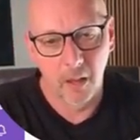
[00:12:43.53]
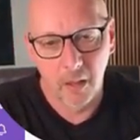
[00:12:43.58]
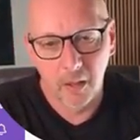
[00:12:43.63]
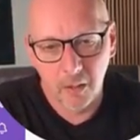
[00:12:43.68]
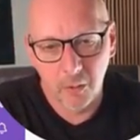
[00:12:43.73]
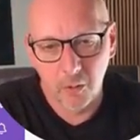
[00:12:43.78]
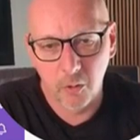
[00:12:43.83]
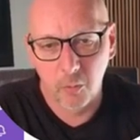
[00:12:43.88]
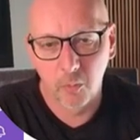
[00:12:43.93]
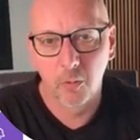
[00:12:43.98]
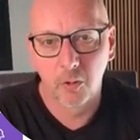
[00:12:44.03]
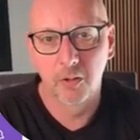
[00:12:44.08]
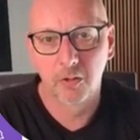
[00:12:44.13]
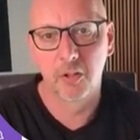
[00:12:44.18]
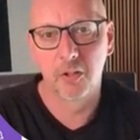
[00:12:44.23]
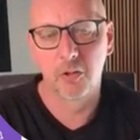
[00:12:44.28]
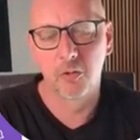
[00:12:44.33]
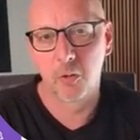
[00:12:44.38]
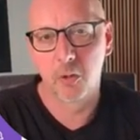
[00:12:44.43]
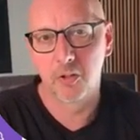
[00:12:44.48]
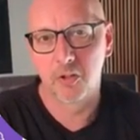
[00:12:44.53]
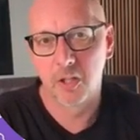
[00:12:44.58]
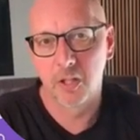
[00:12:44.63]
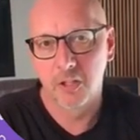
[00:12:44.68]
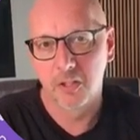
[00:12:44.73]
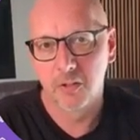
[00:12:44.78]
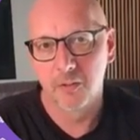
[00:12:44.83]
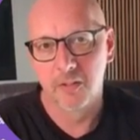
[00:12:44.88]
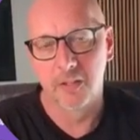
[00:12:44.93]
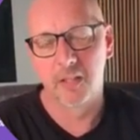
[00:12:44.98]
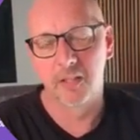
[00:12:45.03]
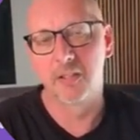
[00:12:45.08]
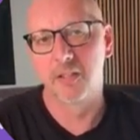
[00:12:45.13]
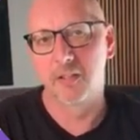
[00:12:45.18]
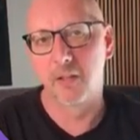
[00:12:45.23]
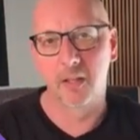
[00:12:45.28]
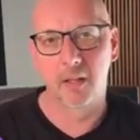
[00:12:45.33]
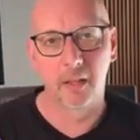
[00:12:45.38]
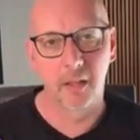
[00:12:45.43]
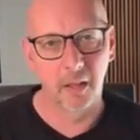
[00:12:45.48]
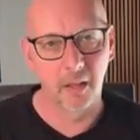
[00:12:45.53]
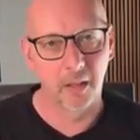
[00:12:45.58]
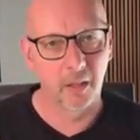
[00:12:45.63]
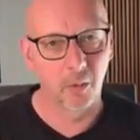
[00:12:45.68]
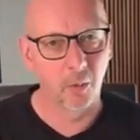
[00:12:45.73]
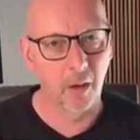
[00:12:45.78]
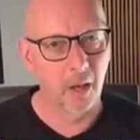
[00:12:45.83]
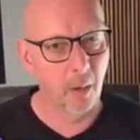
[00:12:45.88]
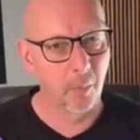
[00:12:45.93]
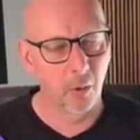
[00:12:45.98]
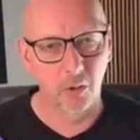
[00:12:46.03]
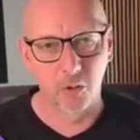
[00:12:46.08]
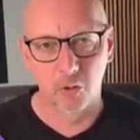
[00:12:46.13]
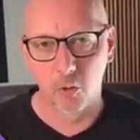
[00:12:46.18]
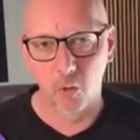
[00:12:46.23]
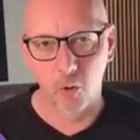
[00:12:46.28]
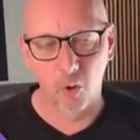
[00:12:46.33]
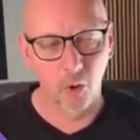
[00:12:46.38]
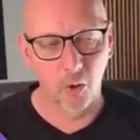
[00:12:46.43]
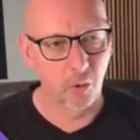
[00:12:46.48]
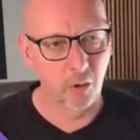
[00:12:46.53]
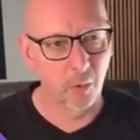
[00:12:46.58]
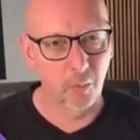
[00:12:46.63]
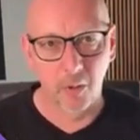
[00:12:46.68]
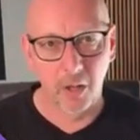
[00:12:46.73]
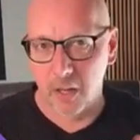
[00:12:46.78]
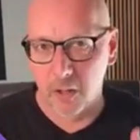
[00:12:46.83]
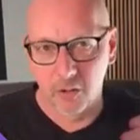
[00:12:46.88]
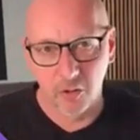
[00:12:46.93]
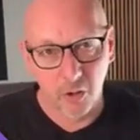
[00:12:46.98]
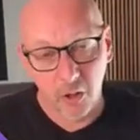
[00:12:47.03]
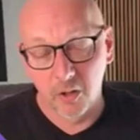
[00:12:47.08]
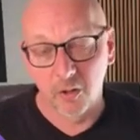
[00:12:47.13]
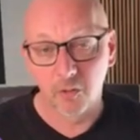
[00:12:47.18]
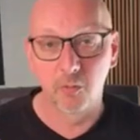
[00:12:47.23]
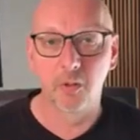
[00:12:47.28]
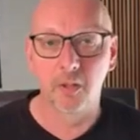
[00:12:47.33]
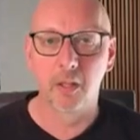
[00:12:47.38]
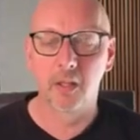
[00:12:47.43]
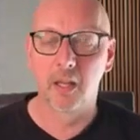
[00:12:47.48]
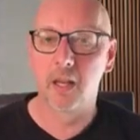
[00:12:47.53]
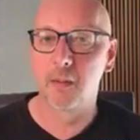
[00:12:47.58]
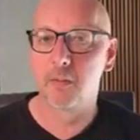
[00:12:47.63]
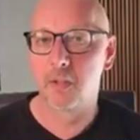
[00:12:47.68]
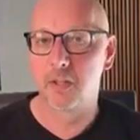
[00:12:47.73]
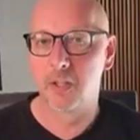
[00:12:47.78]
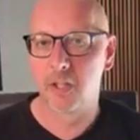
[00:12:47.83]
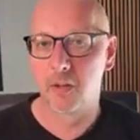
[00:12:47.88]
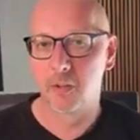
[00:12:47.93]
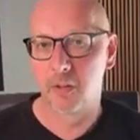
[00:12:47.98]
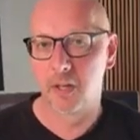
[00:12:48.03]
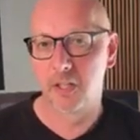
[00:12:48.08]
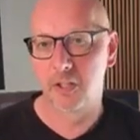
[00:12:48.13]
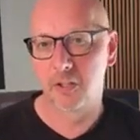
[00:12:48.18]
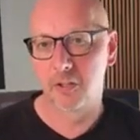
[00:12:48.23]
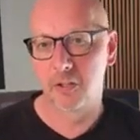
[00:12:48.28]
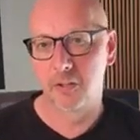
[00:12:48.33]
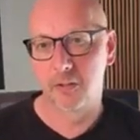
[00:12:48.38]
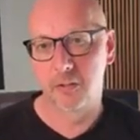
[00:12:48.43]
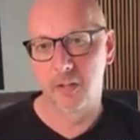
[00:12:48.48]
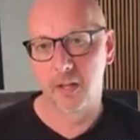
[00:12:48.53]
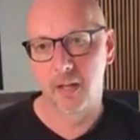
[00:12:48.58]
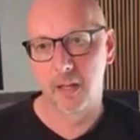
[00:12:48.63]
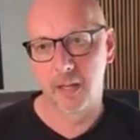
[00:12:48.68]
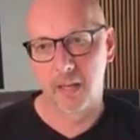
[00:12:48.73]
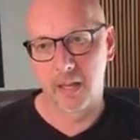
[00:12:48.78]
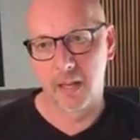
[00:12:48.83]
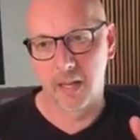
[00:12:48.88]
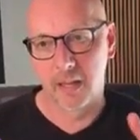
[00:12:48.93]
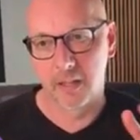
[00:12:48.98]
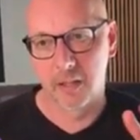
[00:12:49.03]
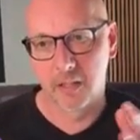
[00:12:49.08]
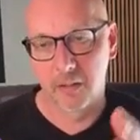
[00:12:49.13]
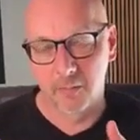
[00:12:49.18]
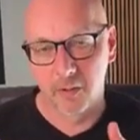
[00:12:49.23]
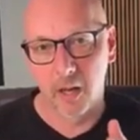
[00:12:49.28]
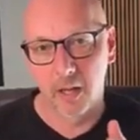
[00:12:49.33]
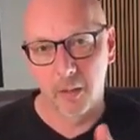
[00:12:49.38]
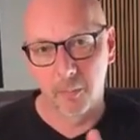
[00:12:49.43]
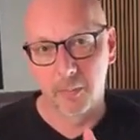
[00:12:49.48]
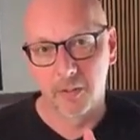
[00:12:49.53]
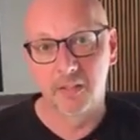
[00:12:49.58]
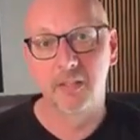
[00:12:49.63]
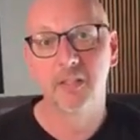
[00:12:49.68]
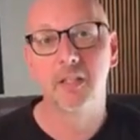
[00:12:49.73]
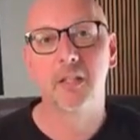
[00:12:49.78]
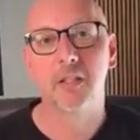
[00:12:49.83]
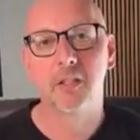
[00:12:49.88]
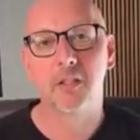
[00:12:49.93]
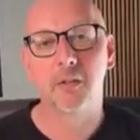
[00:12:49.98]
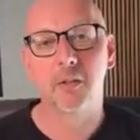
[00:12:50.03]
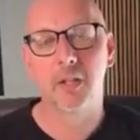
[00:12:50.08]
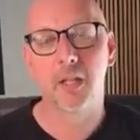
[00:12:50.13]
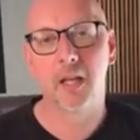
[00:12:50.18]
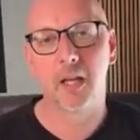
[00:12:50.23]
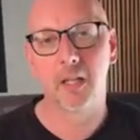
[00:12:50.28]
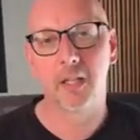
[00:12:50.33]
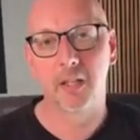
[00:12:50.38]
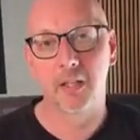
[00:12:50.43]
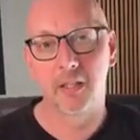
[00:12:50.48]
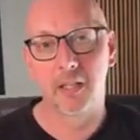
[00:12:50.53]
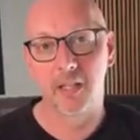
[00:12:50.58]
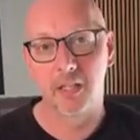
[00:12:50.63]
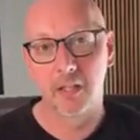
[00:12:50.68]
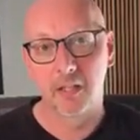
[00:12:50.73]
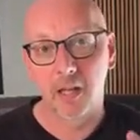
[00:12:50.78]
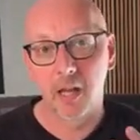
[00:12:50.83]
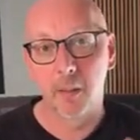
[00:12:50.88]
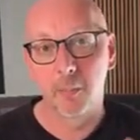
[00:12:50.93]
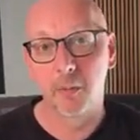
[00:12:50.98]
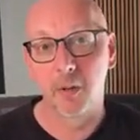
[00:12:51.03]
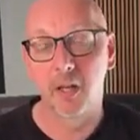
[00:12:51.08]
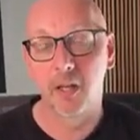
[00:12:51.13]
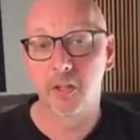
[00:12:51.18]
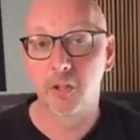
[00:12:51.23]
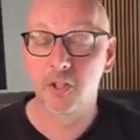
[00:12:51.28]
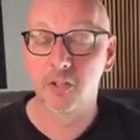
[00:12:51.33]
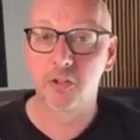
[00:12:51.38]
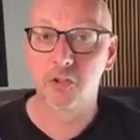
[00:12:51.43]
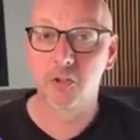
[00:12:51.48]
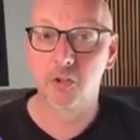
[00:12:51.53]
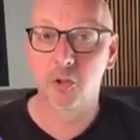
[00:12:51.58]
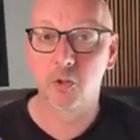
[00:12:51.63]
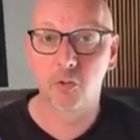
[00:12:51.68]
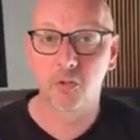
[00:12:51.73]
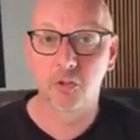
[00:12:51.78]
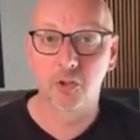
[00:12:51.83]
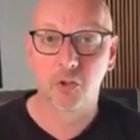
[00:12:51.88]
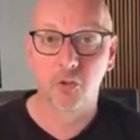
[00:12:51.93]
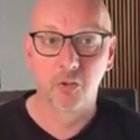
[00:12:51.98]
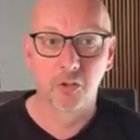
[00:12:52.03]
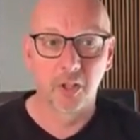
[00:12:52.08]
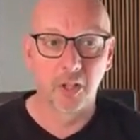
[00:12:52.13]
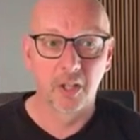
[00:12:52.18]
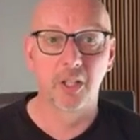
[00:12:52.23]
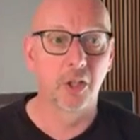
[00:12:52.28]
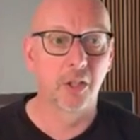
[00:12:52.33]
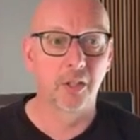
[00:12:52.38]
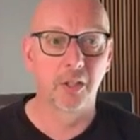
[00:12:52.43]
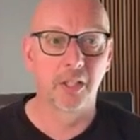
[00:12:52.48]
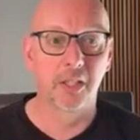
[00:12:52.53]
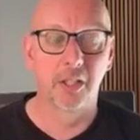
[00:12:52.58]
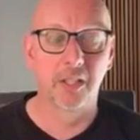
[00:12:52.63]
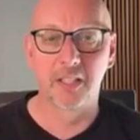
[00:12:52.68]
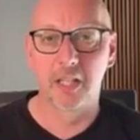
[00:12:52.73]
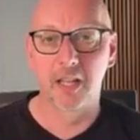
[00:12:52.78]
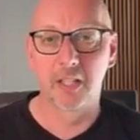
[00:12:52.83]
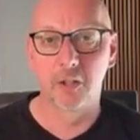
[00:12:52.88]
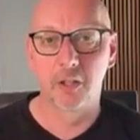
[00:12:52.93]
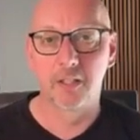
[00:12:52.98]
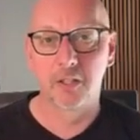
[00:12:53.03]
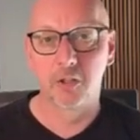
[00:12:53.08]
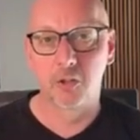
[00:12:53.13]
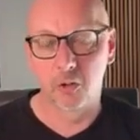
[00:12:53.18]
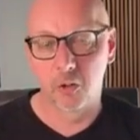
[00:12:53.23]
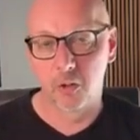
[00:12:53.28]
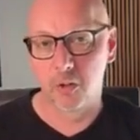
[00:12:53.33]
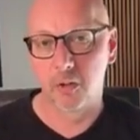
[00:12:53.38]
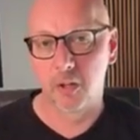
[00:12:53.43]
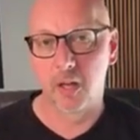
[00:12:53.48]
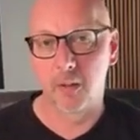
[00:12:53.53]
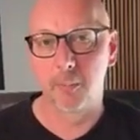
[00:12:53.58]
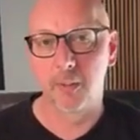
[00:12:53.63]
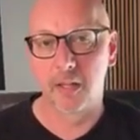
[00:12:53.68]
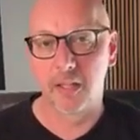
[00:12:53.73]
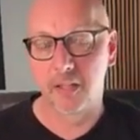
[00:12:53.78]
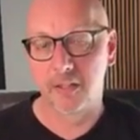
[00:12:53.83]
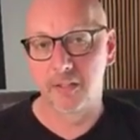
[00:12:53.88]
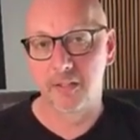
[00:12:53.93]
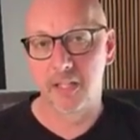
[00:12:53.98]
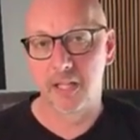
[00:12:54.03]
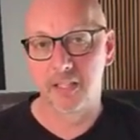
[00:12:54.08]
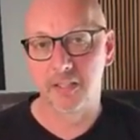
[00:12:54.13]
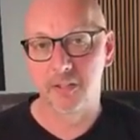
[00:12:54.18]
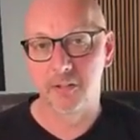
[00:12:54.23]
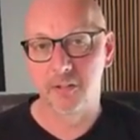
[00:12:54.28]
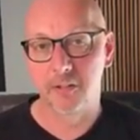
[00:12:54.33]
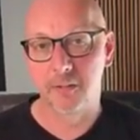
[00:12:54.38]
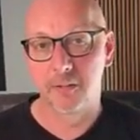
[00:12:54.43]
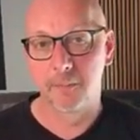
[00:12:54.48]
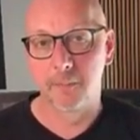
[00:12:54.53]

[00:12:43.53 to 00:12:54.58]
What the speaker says: So with this watch activities, you're able to automate Trello in every direction and develop a system like the example I just showed you, tailored exactly to your company's needs.